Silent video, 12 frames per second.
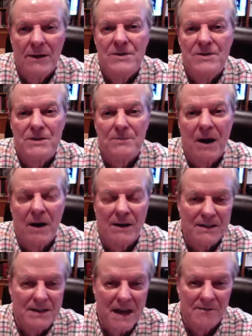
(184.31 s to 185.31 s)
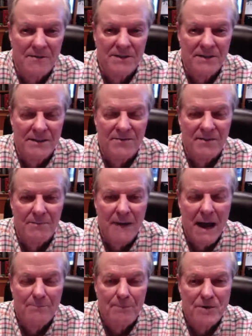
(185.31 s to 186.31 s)
greatest American novel that,
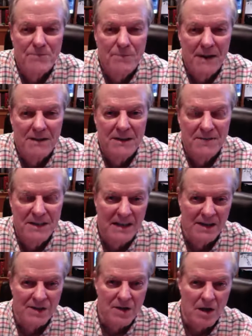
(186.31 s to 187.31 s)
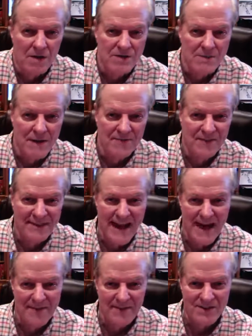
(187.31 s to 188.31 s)
from my perspective, again, talks about
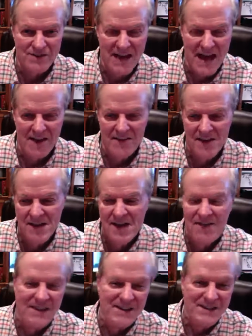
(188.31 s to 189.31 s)
the Gothic South,